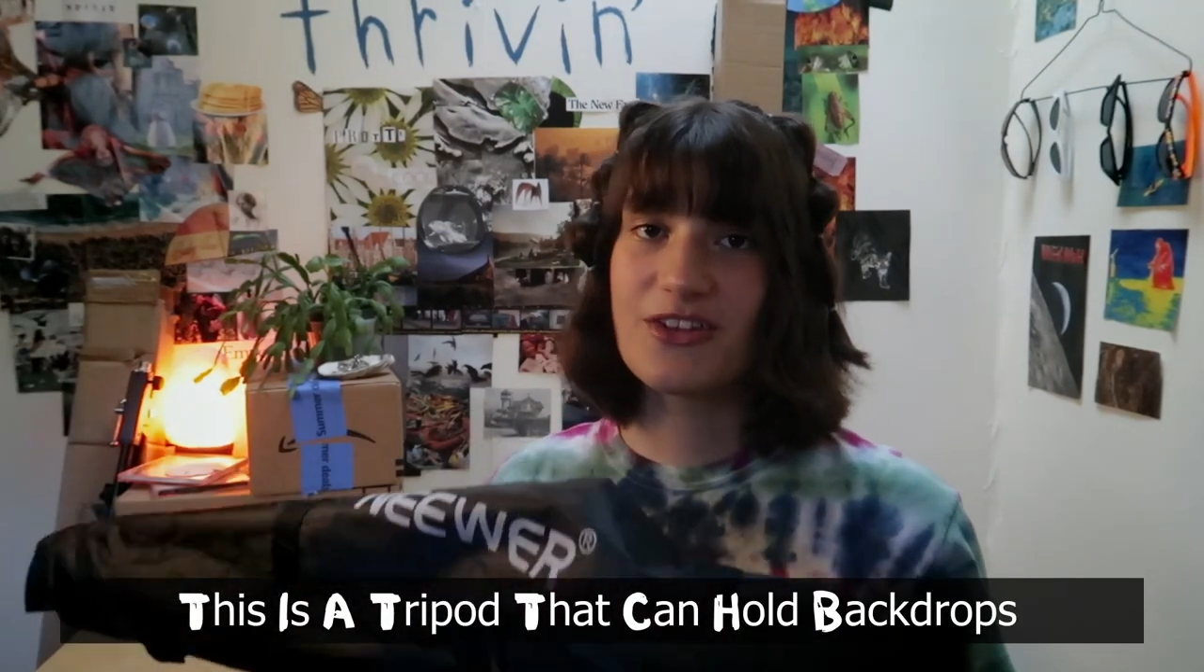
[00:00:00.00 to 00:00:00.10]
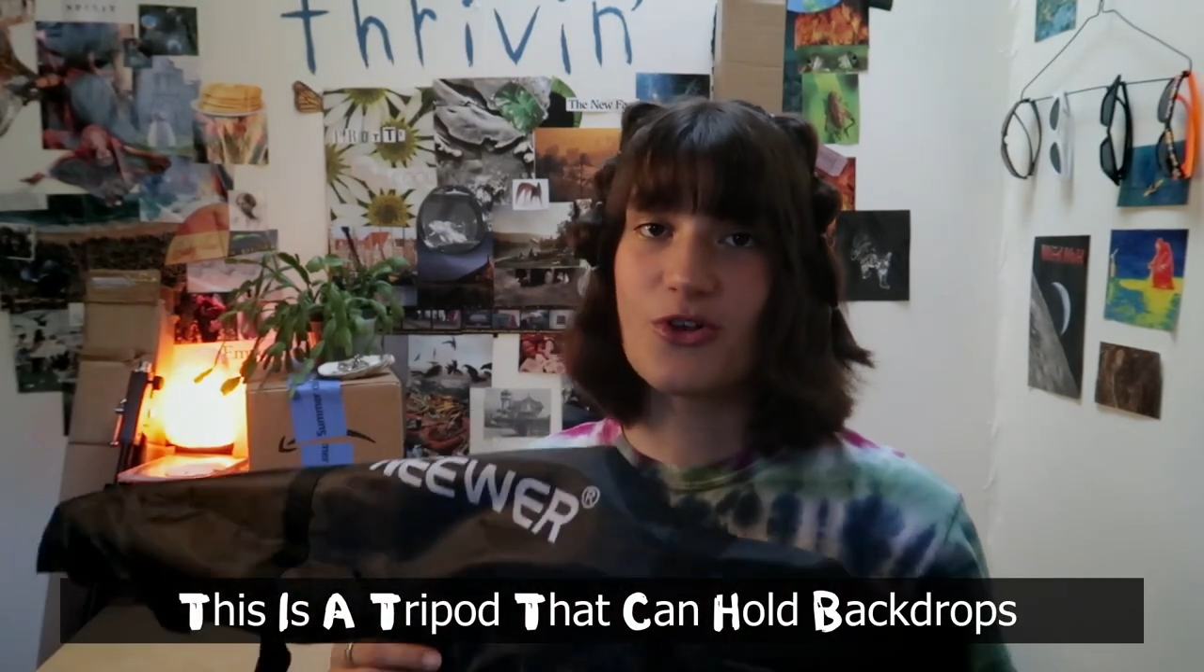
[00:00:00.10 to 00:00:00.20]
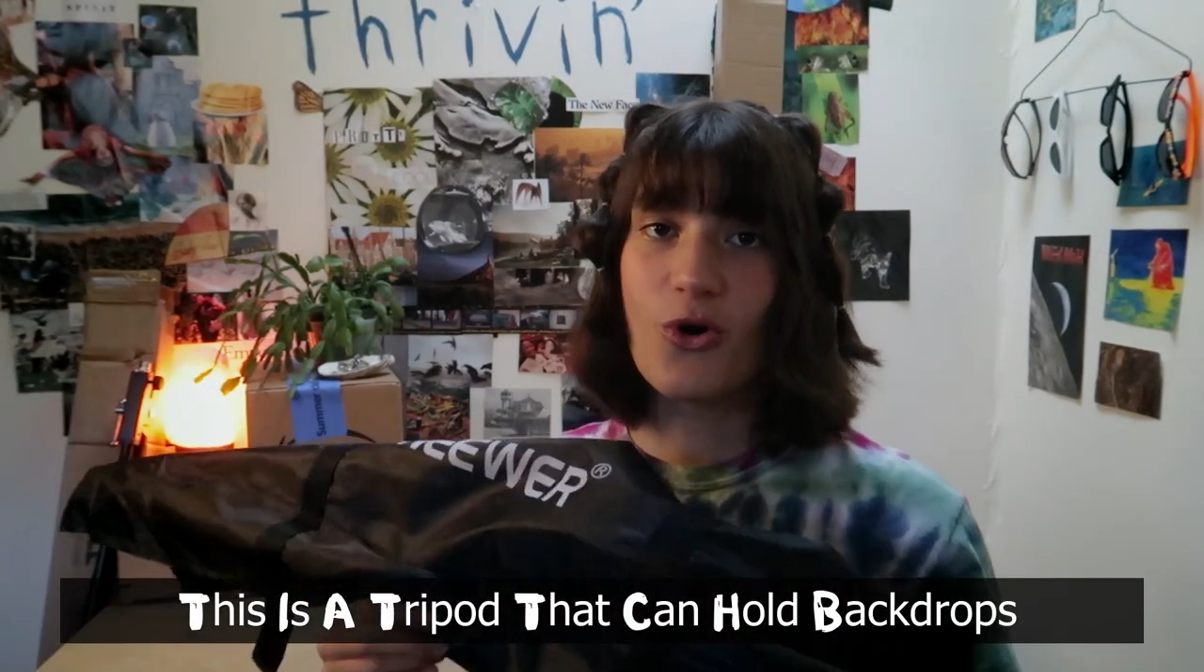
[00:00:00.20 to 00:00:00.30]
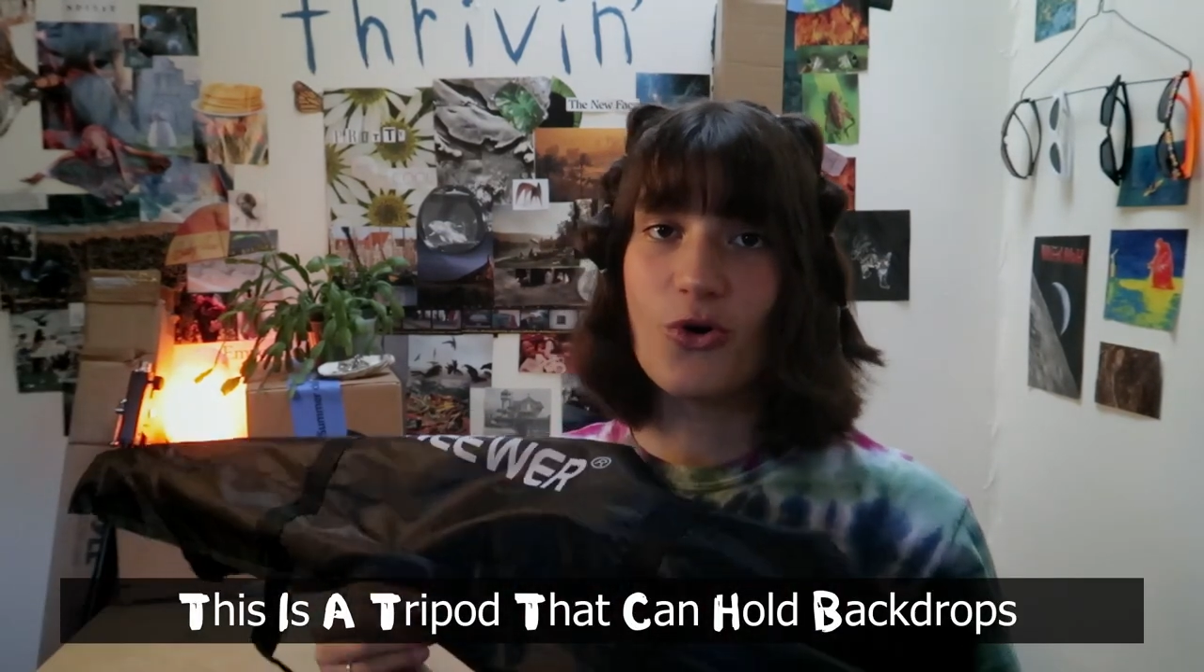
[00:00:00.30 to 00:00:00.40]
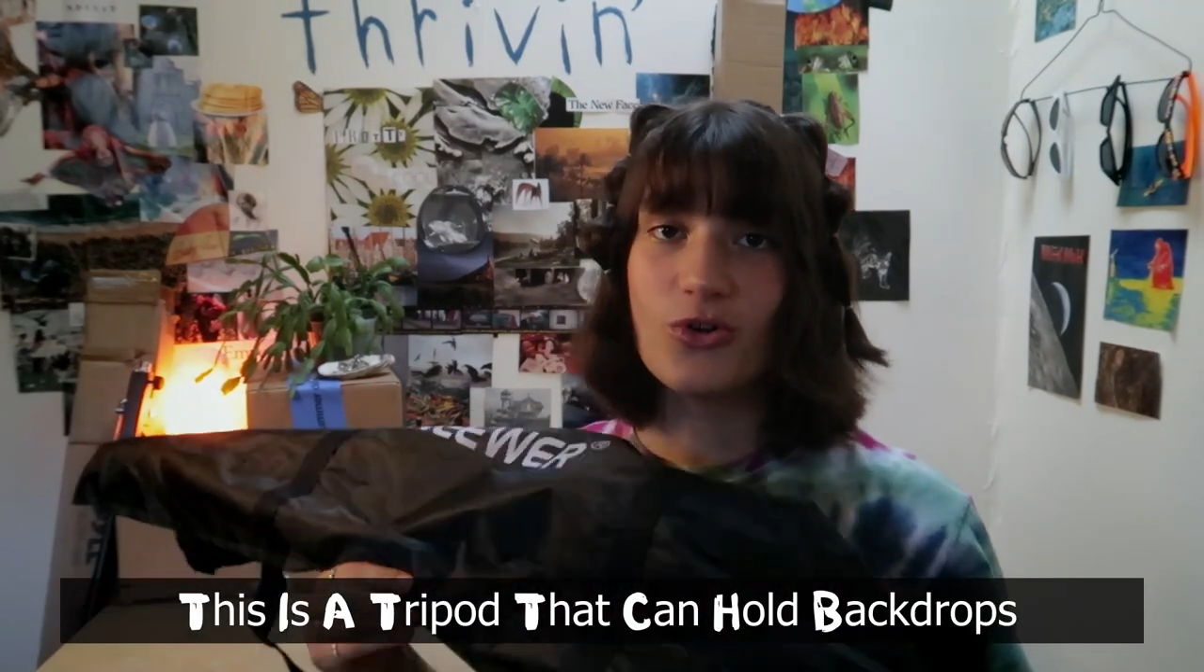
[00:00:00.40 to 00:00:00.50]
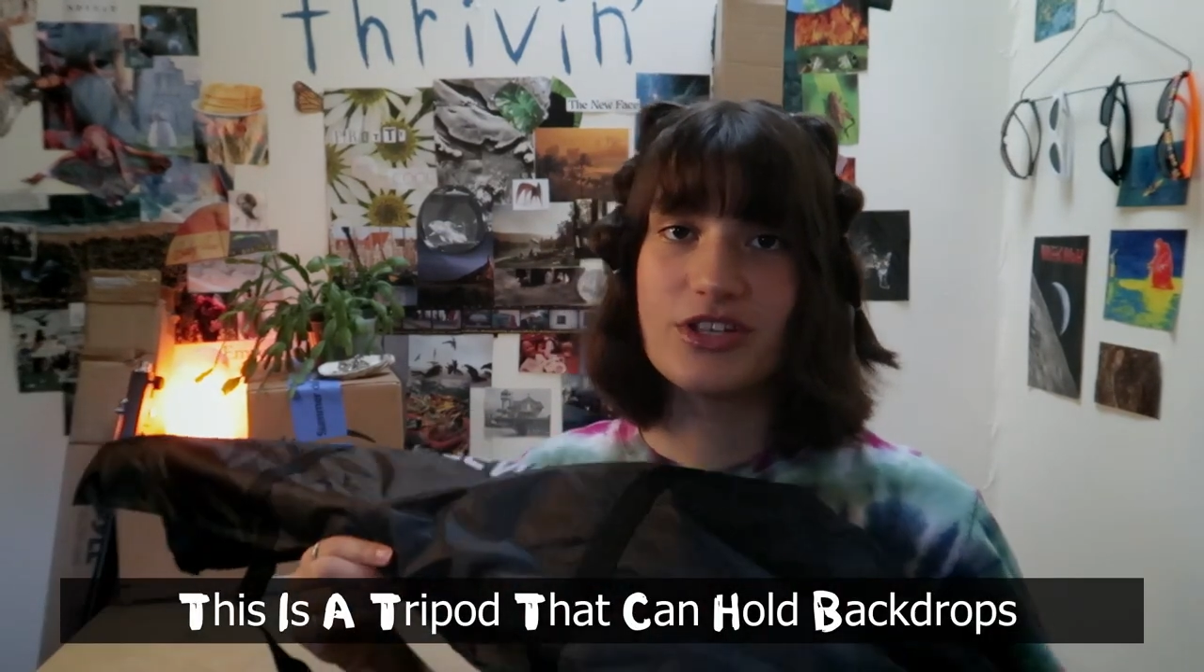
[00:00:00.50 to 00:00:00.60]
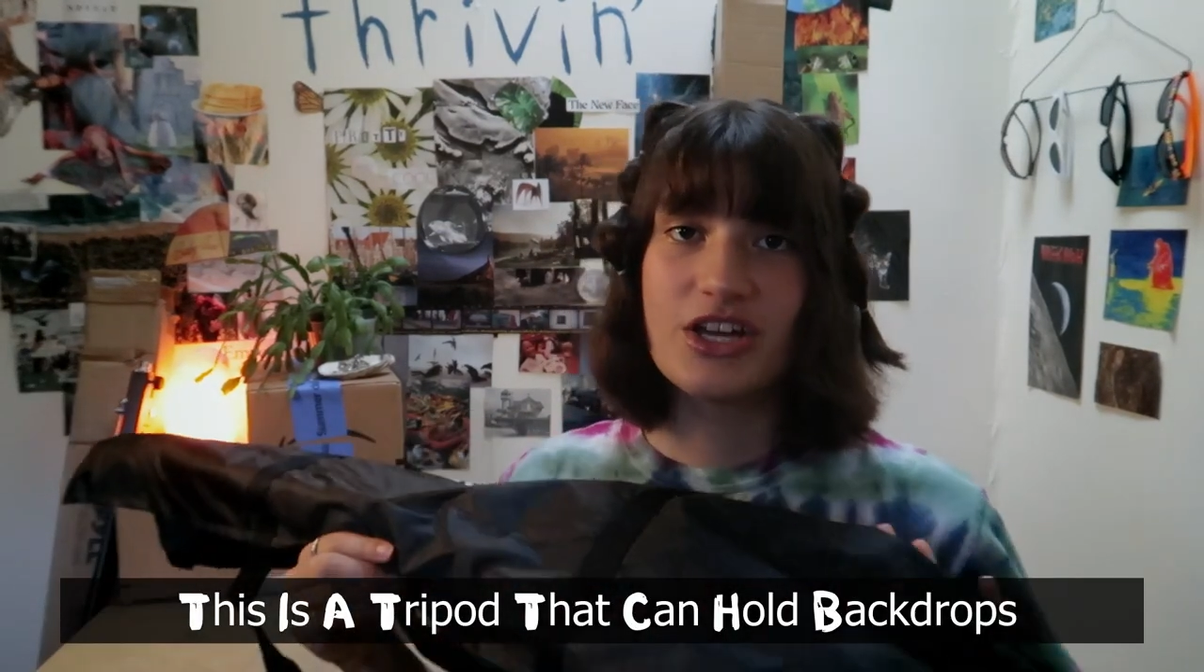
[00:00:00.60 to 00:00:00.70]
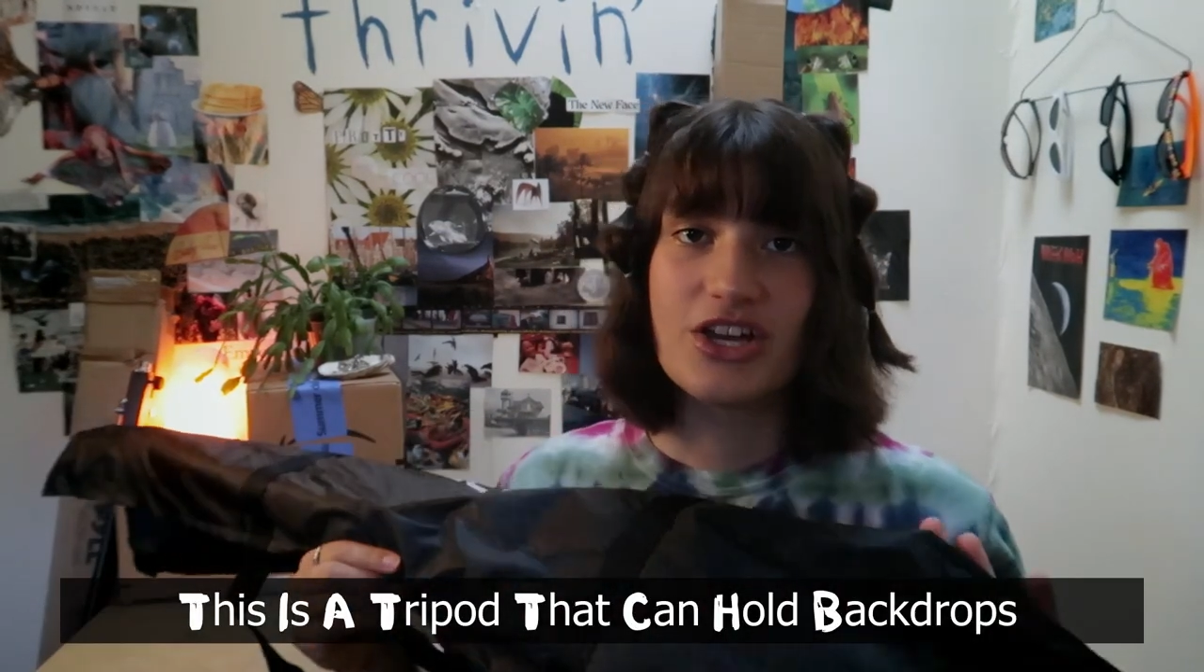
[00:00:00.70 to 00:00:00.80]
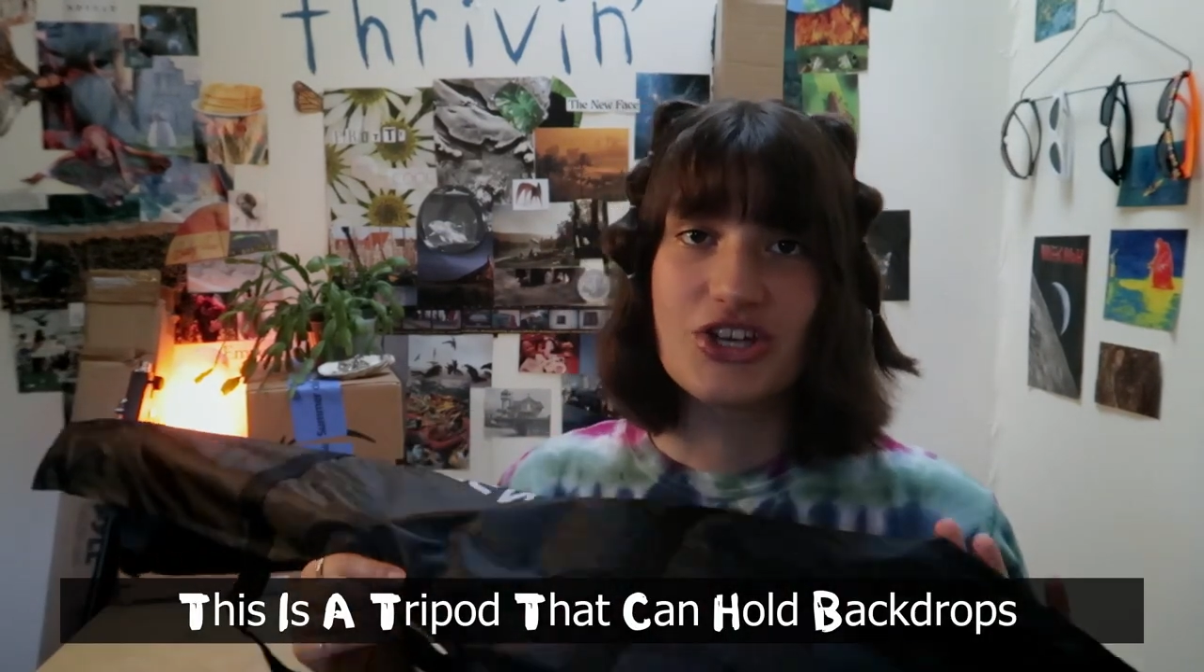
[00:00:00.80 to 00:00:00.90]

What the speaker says: can hold